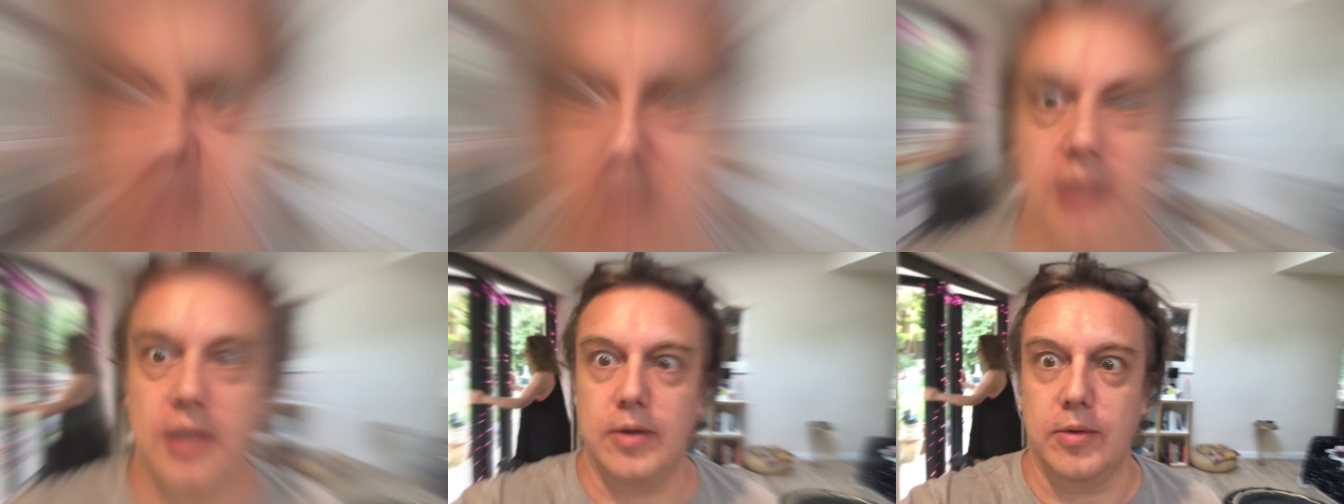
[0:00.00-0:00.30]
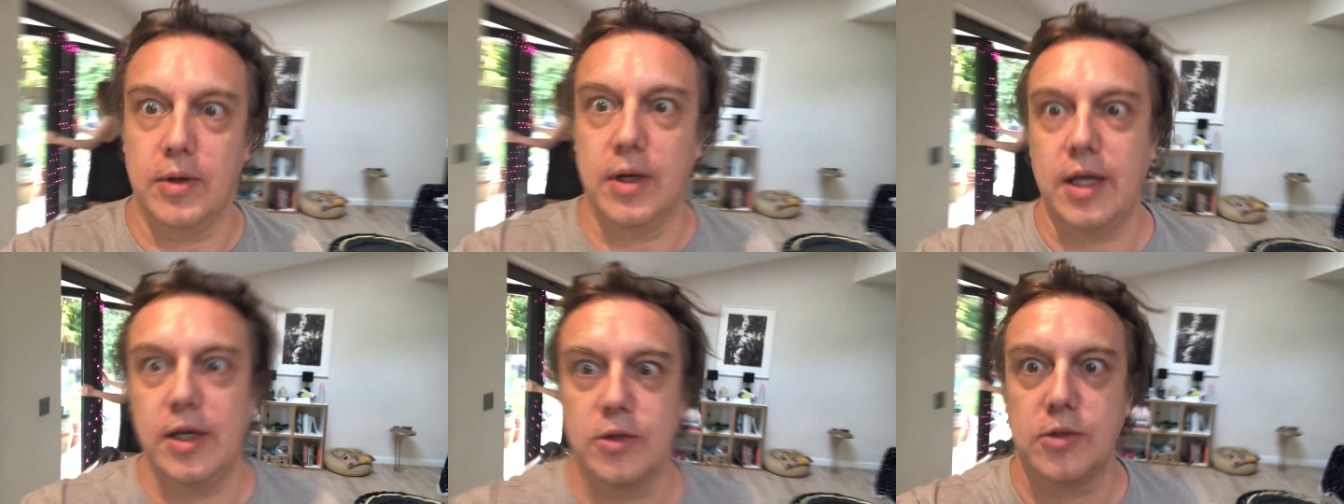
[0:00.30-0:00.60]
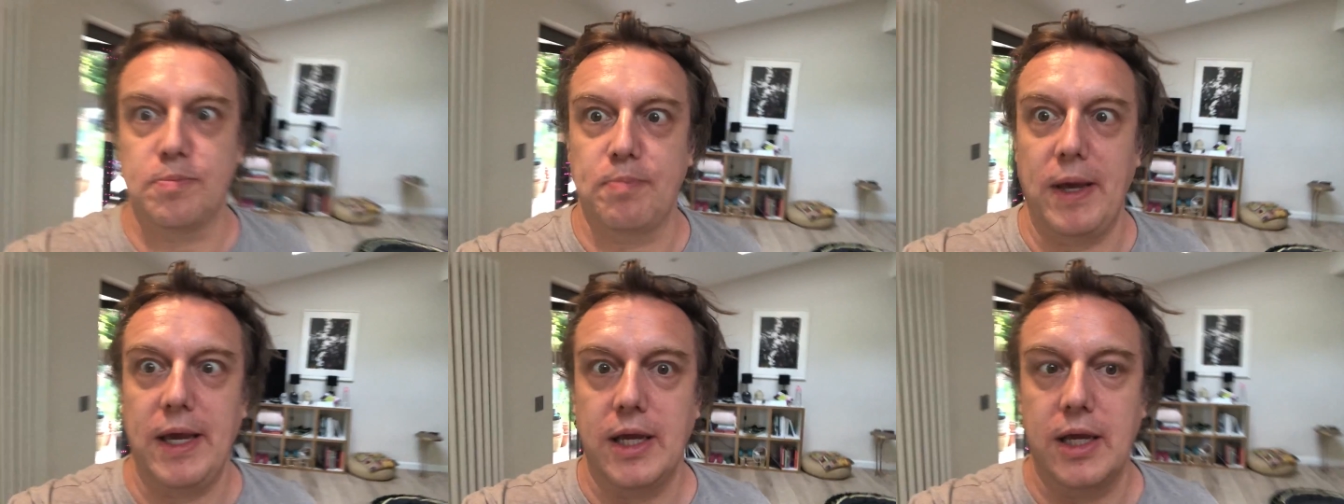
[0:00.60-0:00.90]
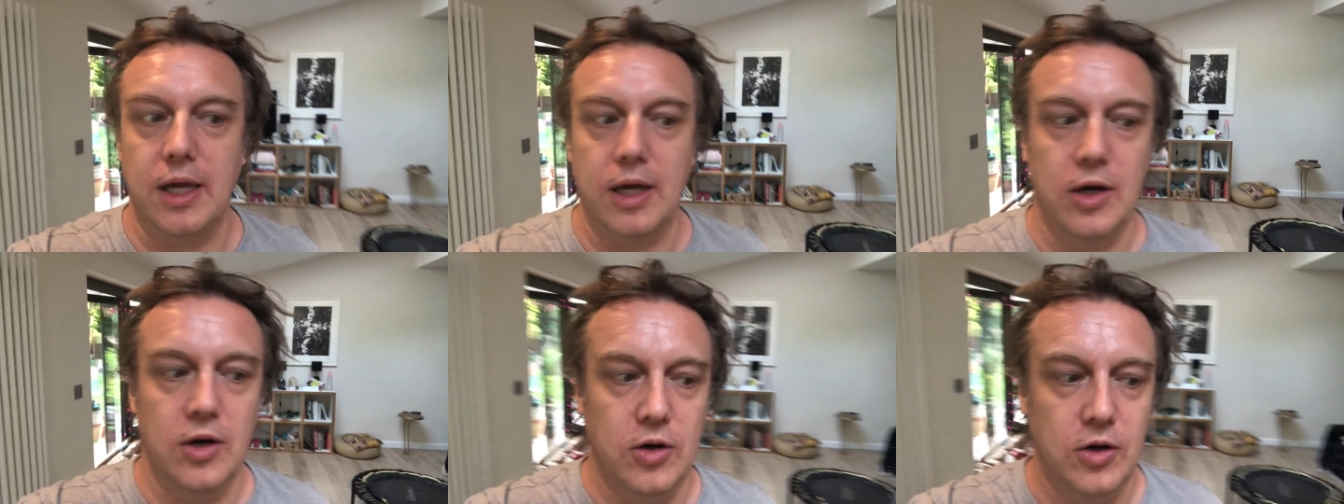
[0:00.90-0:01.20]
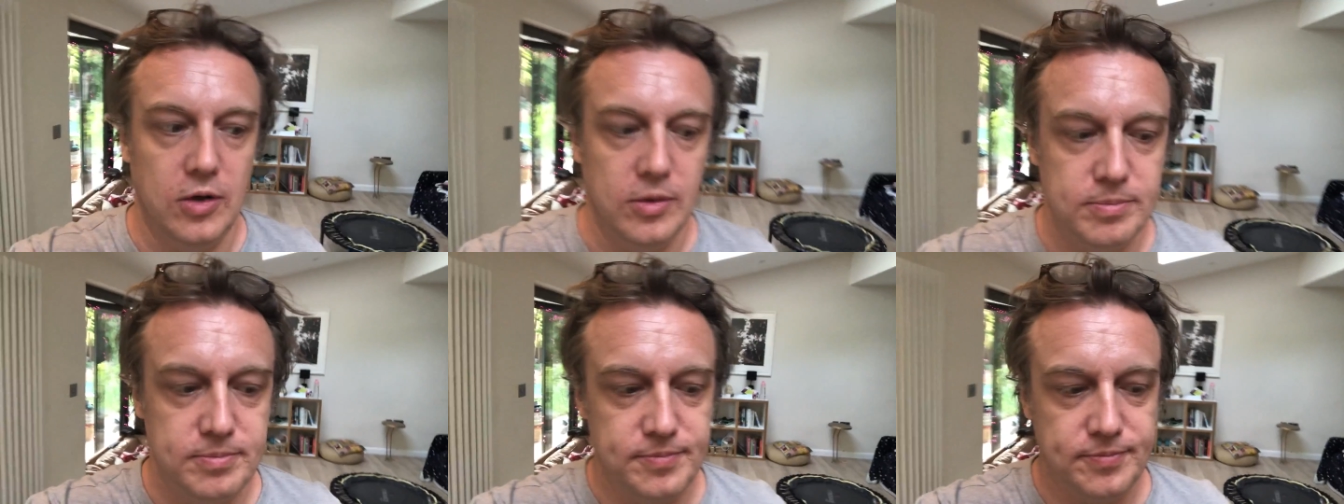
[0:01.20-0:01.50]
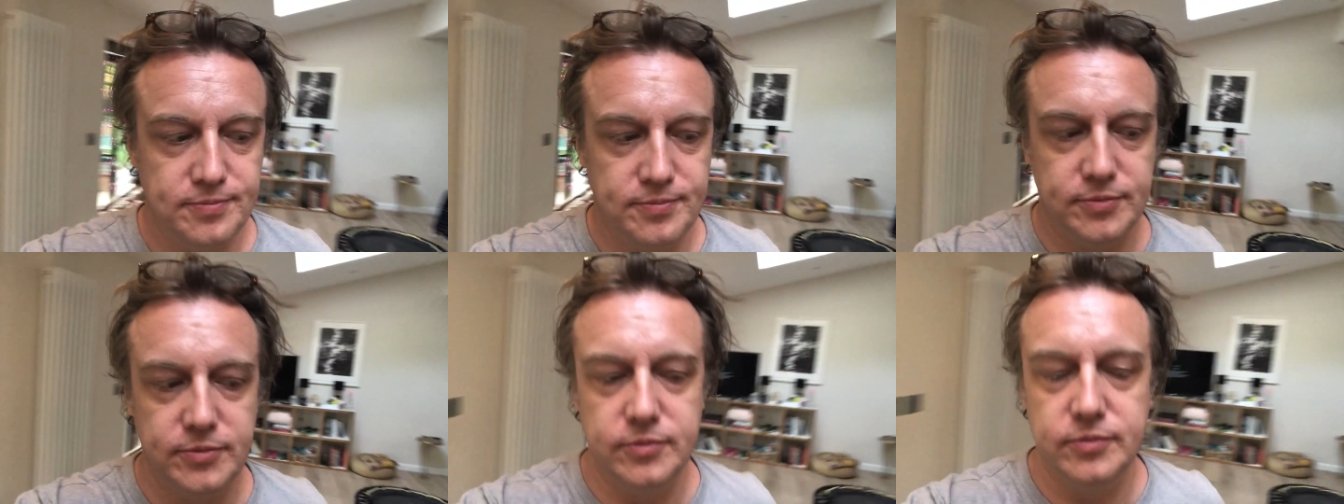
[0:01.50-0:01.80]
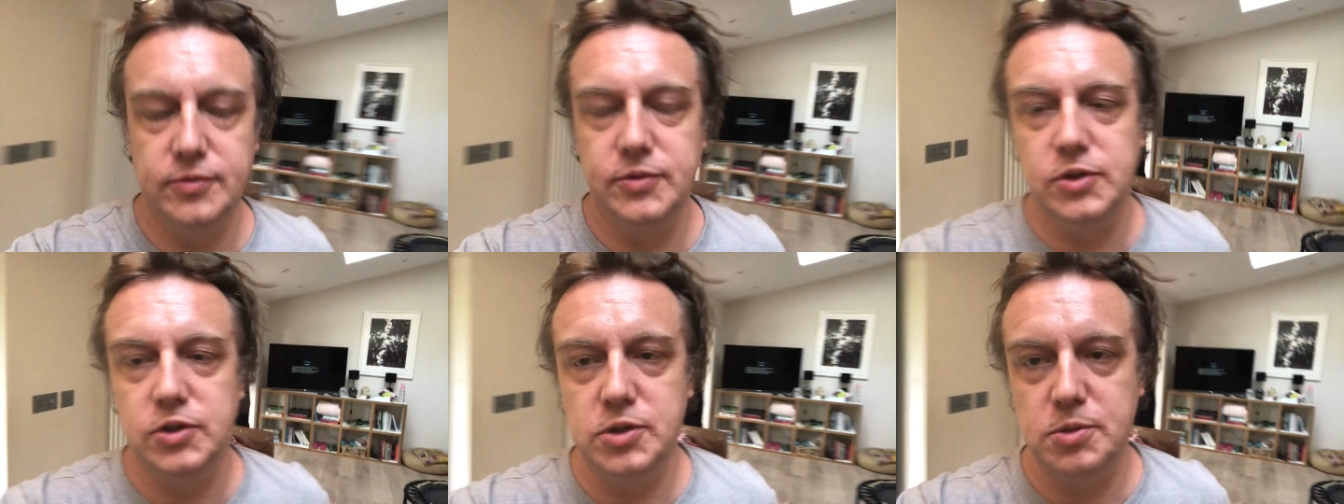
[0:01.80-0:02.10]
Anyone else baking hot?
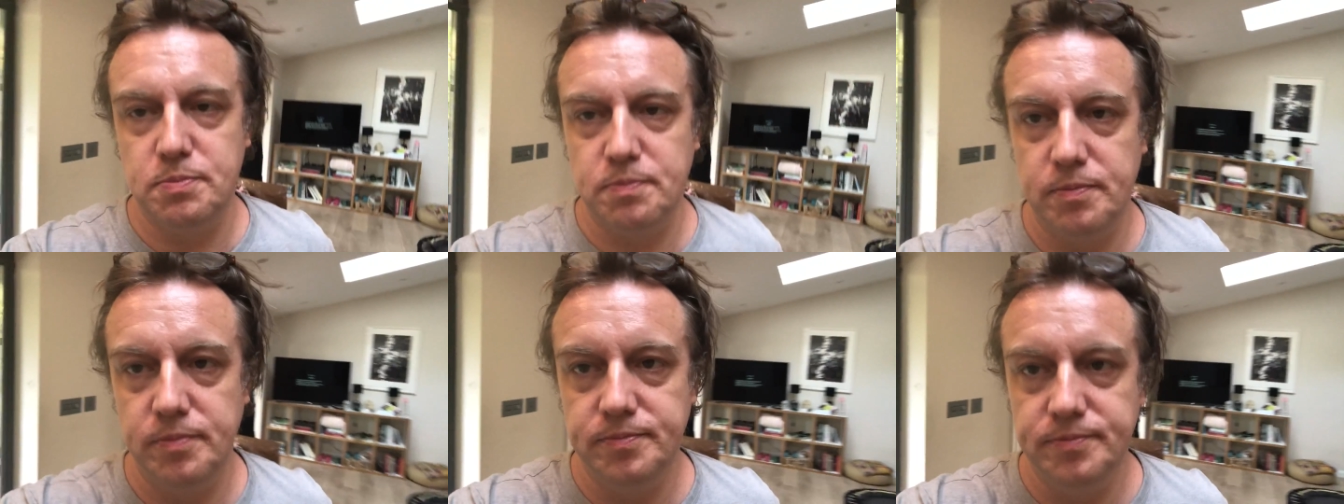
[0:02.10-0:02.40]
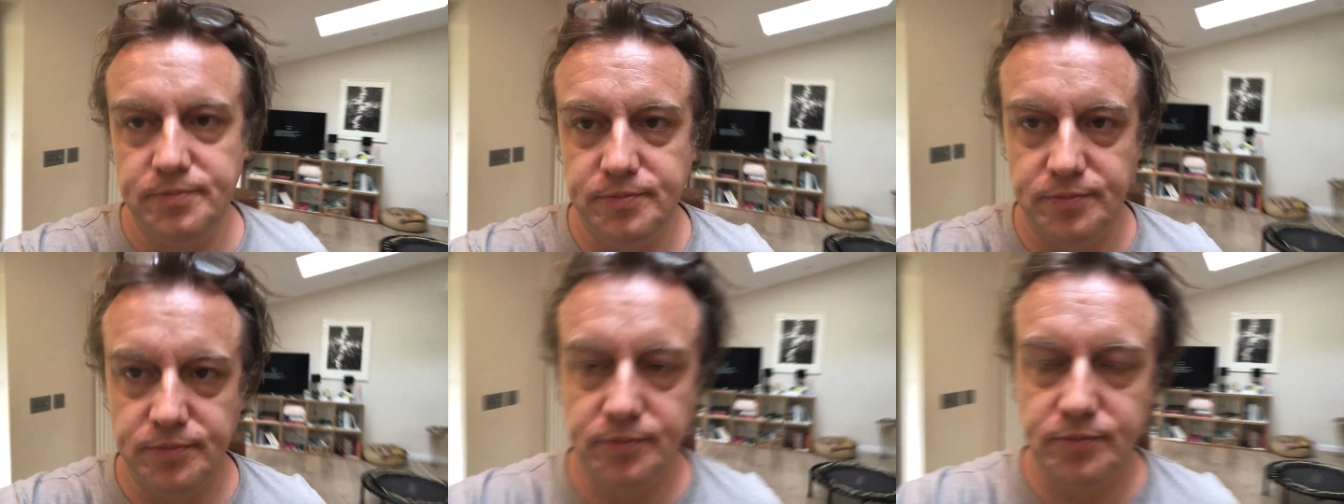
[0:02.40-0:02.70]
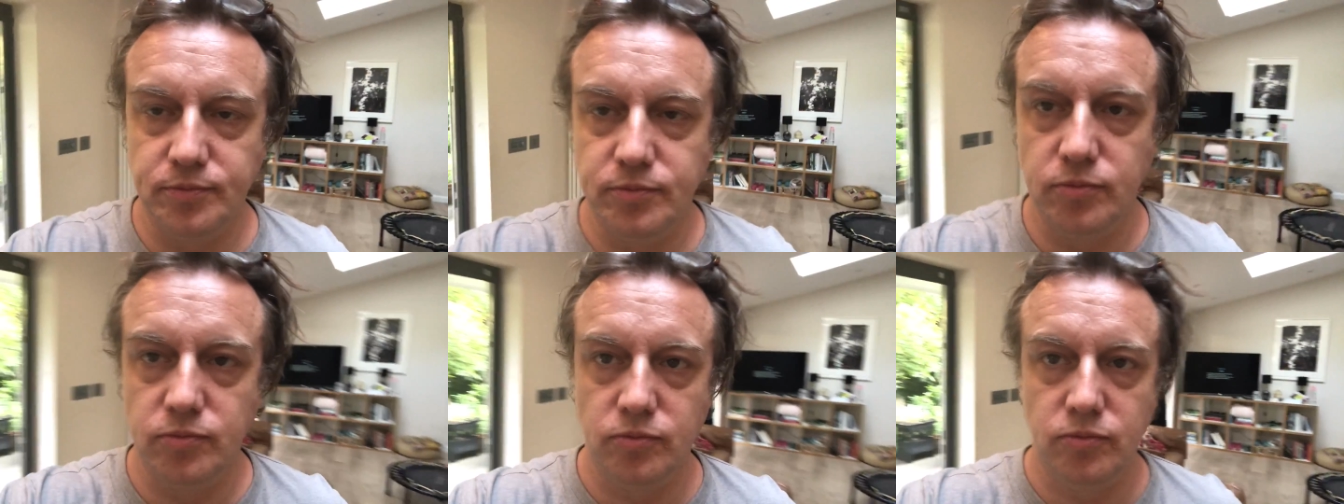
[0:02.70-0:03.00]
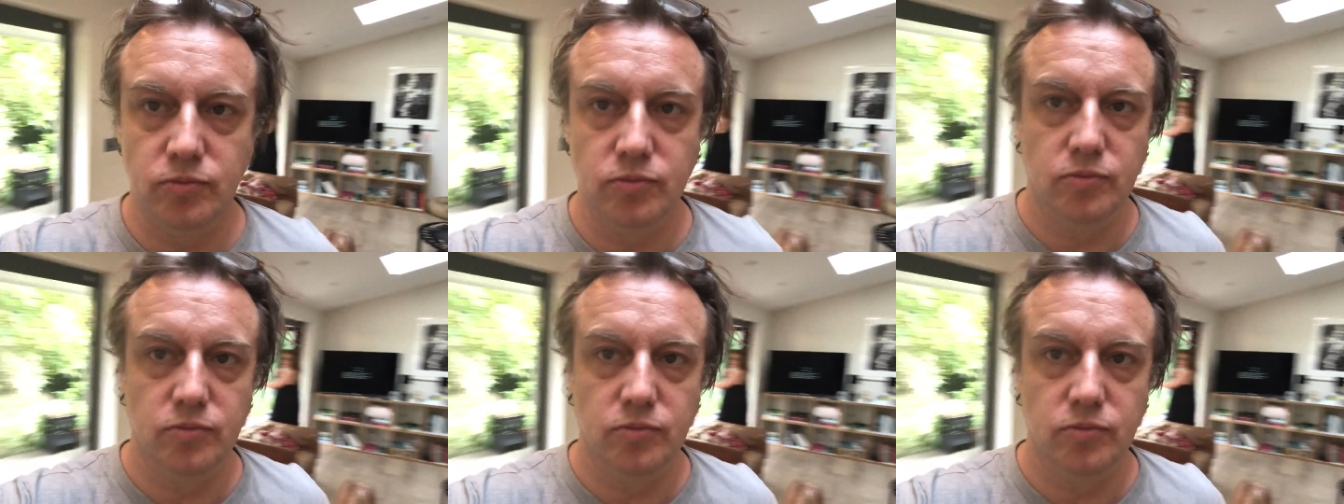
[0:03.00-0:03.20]
Oh, Mark, I had to save you